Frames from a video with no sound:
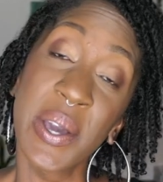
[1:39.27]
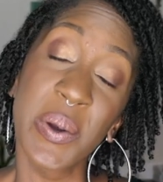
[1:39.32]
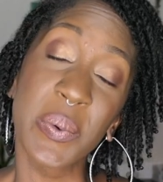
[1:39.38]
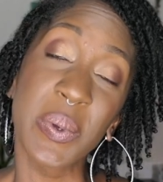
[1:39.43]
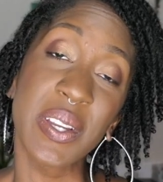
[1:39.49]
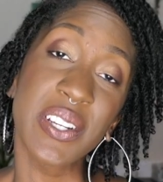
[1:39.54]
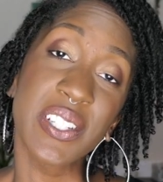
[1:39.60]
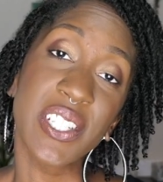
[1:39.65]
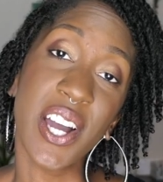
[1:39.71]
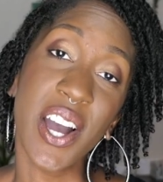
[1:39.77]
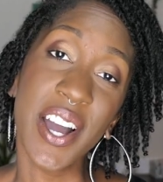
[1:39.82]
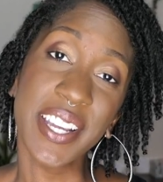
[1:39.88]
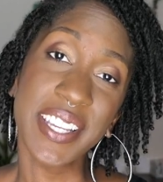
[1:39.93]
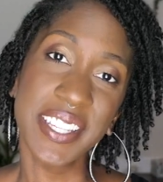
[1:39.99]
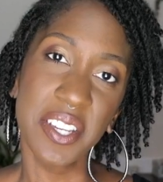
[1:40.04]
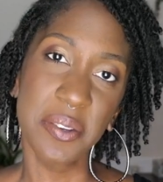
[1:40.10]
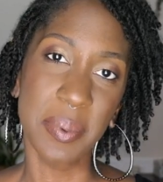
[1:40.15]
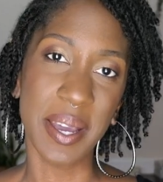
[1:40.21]
we are
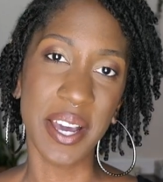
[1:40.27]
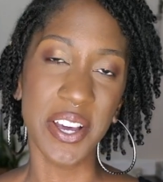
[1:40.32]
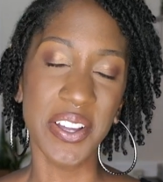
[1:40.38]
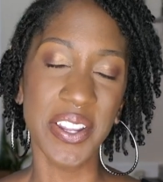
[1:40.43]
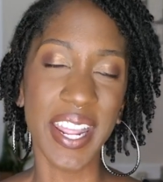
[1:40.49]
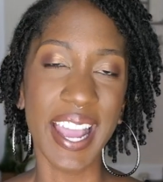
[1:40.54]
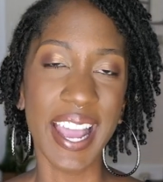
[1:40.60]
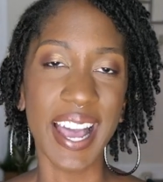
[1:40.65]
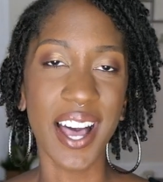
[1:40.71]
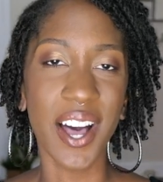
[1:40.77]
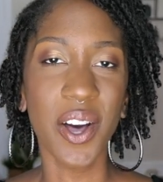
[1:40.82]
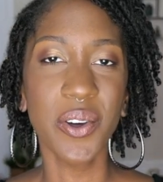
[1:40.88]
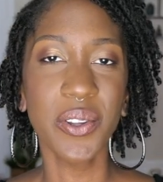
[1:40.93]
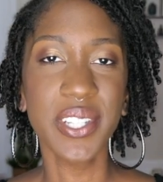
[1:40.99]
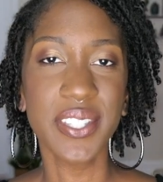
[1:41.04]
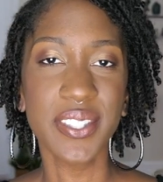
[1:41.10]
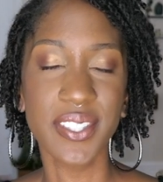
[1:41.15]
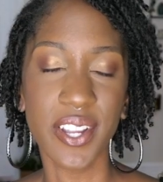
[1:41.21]
talking about how
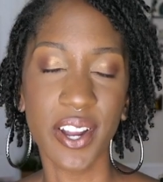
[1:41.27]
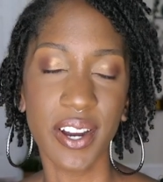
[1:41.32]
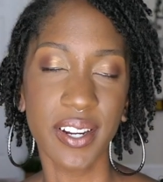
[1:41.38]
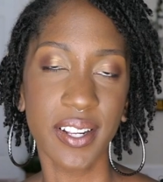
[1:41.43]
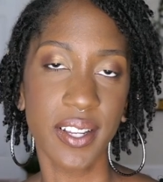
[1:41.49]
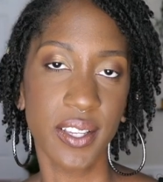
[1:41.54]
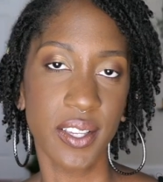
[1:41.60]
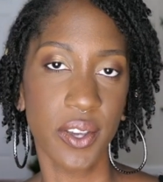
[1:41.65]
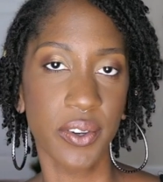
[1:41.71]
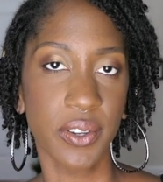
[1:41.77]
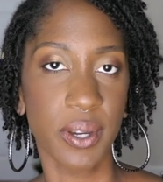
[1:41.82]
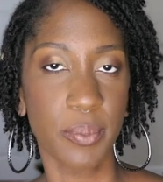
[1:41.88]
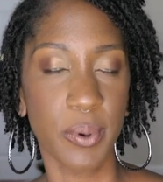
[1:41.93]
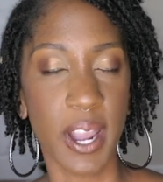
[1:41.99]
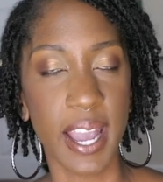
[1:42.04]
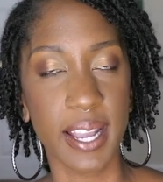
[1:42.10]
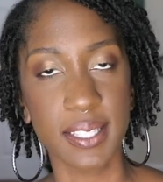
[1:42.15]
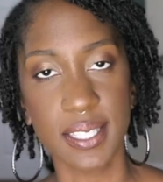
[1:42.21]
to start a yoga
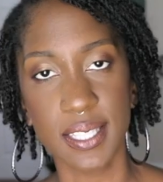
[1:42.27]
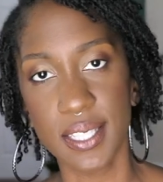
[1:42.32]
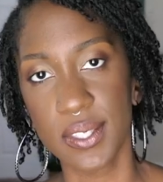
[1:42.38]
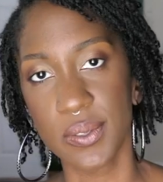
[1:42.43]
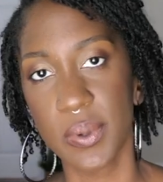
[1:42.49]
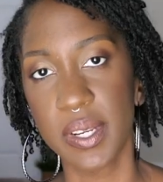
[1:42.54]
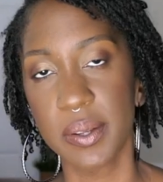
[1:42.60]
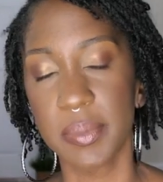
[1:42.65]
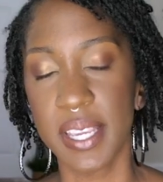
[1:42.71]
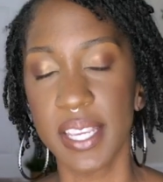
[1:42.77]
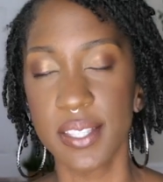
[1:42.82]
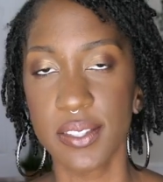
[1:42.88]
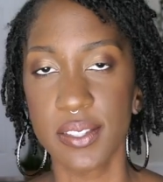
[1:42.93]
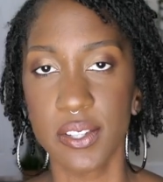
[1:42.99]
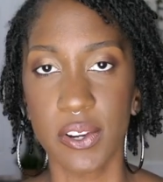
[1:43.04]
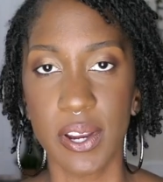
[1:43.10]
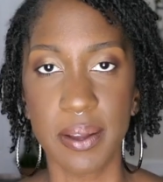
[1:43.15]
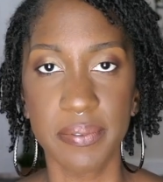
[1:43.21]
practice. One of my
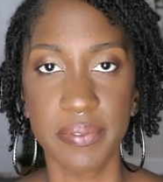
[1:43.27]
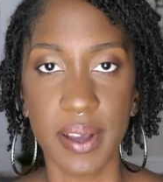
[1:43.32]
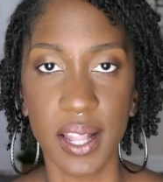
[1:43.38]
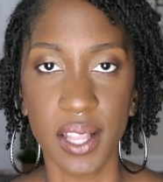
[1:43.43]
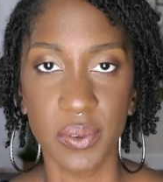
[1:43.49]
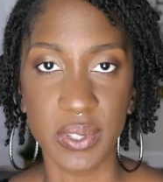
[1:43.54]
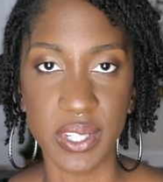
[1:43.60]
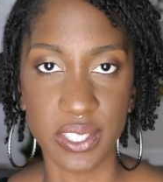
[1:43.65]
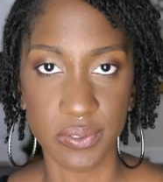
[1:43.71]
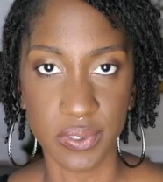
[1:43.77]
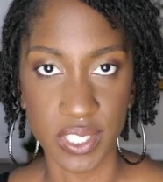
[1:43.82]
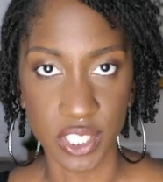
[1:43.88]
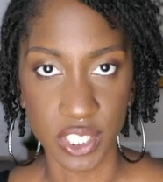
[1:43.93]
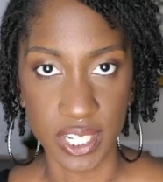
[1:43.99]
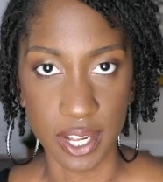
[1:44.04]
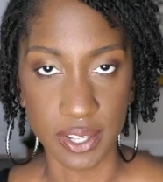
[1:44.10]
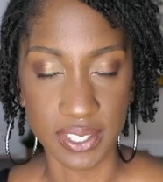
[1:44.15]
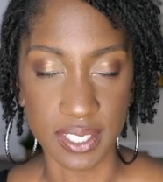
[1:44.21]
Instagram followers
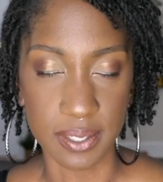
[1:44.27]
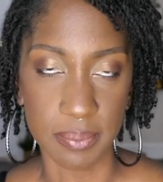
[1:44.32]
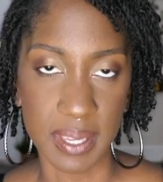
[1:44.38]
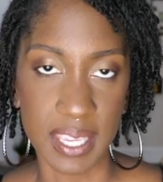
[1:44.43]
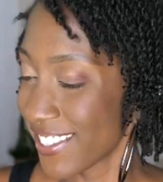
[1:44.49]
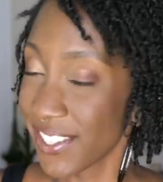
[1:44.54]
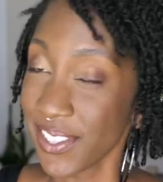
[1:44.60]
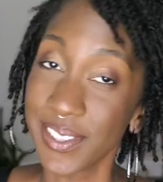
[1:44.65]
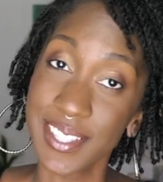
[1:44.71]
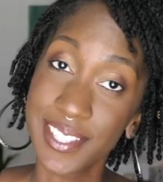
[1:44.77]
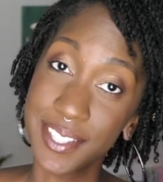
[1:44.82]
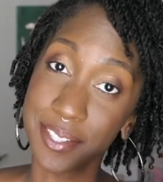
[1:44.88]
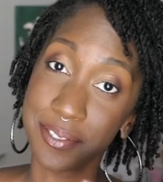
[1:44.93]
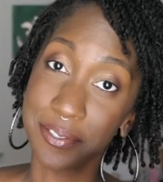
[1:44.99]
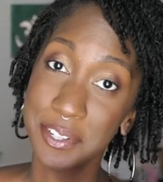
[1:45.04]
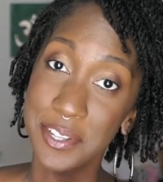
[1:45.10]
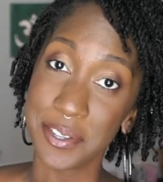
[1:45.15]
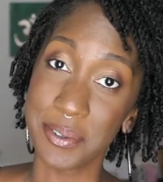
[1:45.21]
reached out to me. So this
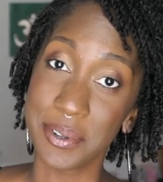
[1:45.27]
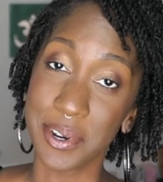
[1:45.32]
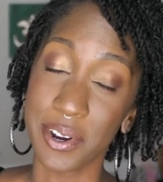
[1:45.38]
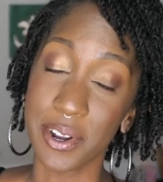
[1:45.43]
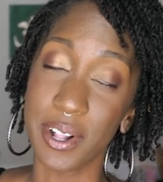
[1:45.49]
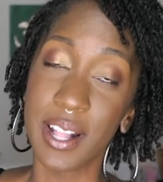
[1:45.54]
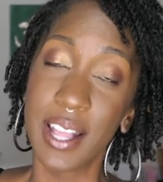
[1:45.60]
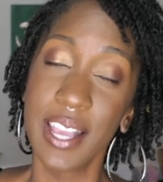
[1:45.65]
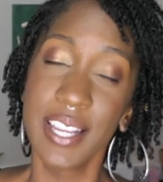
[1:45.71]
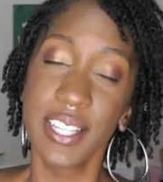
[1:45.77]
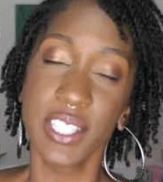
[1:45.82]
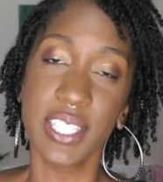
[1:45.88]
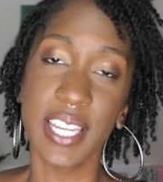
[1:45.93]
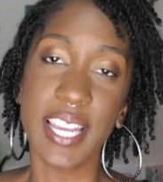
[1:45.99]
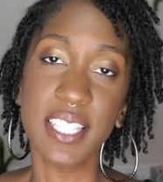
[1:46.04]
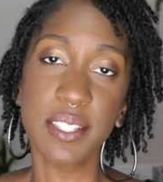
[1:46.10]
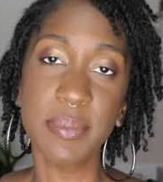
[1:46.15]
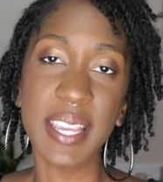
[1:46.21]
is for you, girl. She
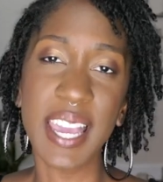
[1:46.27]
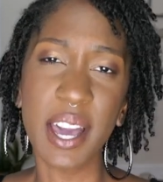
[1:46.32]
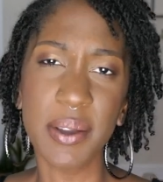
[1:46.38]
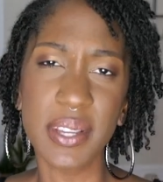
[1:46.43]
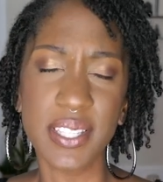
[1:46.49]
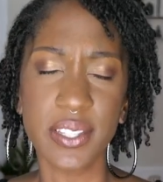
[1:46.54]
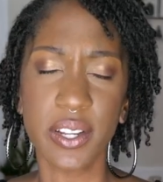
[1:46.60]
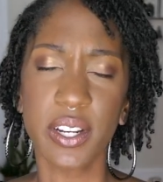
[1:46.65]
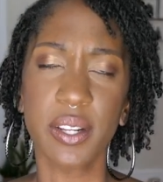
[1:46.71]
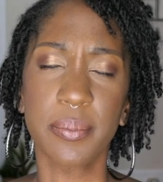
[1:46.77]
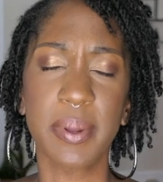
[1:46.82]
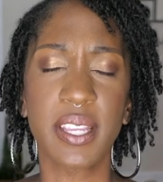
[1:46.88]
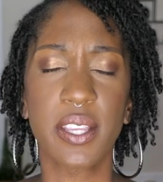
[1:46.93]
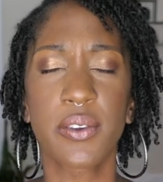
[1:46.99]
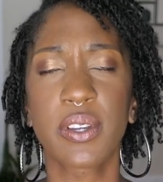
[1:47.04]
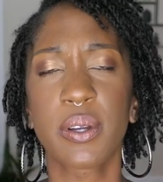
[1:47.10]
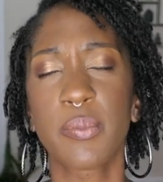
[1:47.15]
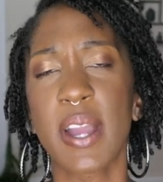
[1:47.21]
asked me how I started my
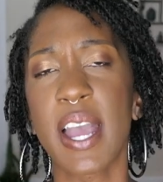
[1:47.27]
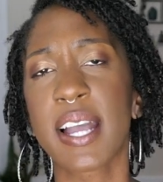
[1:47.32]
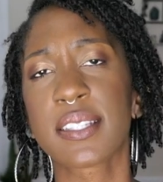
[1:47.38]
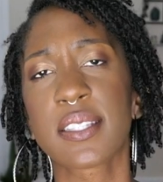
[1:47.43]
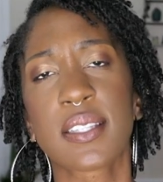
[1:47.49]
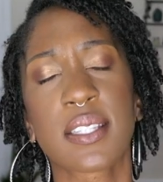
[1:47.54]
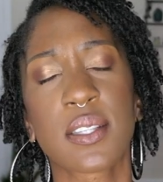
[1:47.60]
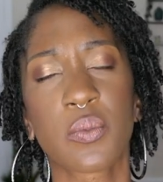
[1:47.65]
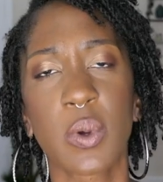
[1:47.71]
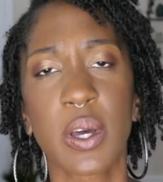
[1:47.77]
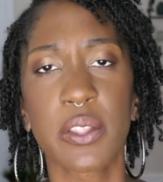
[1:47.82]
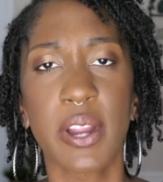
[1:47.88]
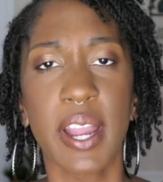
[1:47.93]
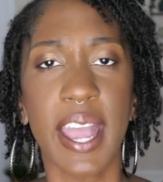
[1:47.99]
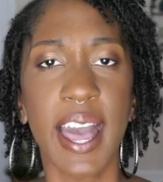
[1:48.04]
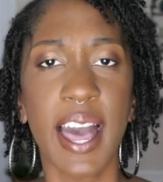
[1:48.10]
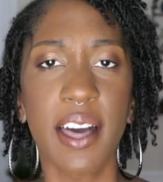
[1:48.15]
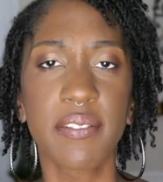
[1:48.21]
yoga practice and whether
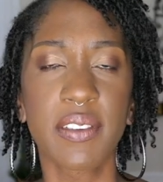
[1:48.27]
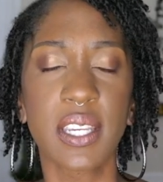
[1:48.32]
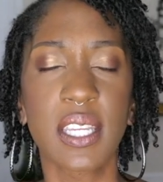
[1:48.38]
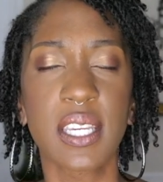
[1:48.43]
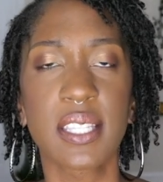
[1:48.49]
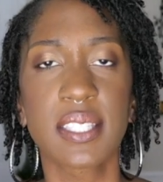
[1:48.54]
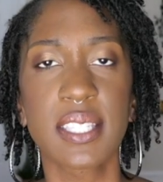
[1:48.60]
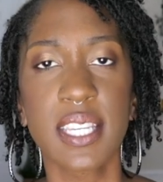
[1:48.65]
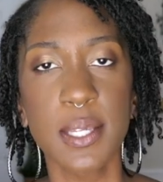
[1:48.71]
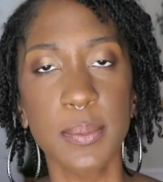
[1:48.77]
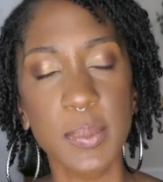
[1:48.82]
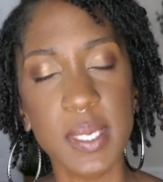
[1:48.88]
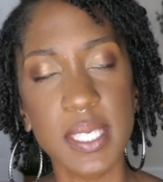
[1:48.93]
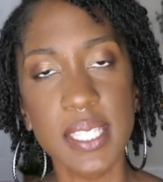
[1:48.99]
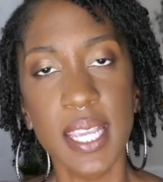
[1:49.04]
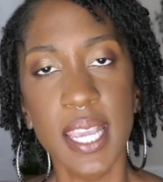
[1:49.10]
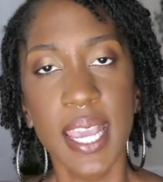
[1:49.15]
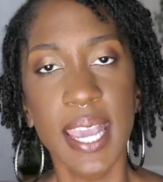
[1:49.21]
I have any
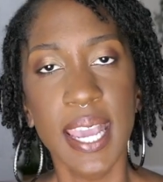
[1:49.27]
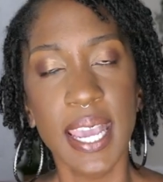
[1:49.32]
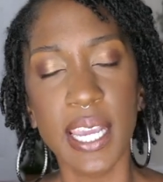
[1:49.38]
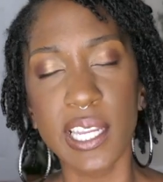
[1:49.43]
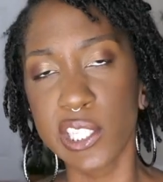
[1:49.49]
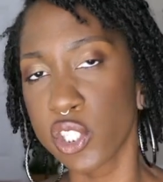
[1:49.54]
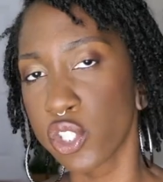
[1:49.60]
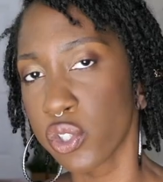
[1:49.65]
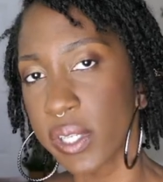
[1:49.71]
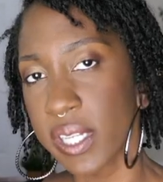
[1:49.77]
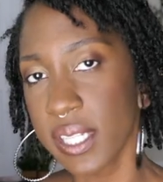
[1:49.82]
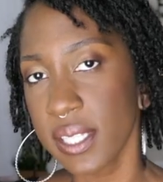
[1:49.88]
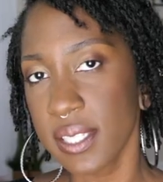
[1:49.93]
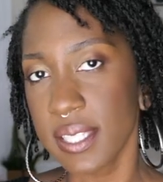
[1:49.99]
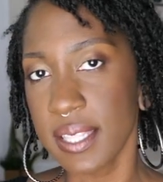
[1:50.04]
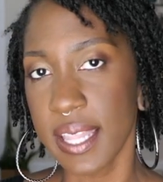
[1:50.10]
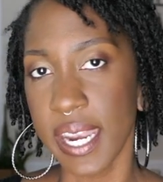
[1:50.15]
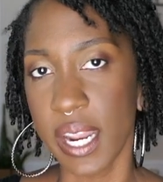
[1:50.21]
tips and
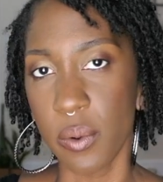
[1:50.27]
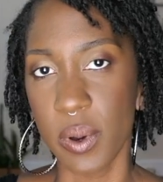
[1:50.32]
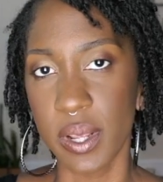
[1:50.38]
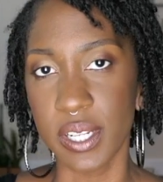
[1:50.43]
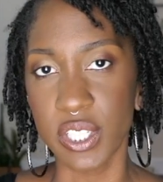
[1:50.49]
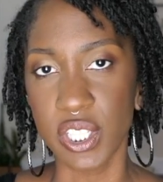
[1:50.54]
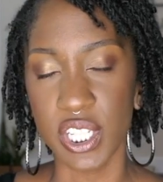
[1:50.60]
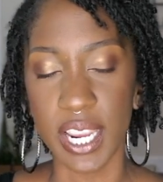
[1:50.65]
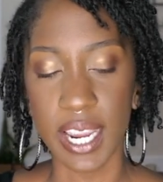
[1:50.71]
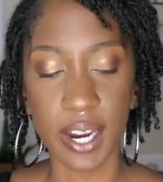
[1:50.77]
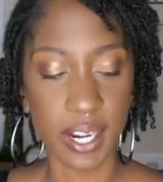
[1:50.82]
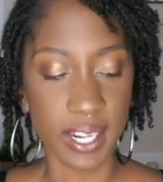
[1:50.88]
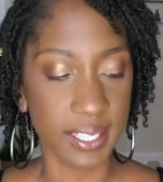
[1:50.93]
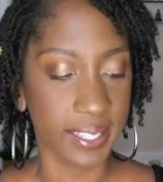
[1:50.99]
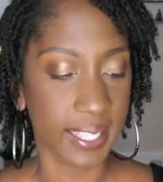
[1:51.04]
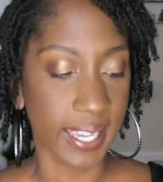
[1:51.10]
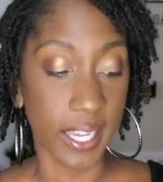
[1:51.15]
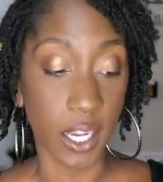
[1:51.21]
tricks that I want to share.
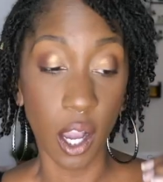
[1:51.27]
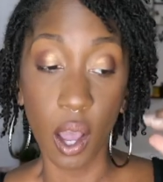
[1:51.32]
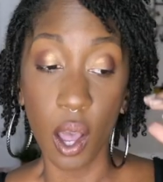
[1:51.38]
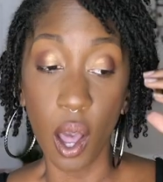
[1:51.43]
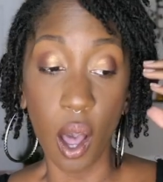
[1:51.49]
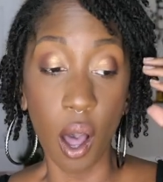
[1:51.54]
And like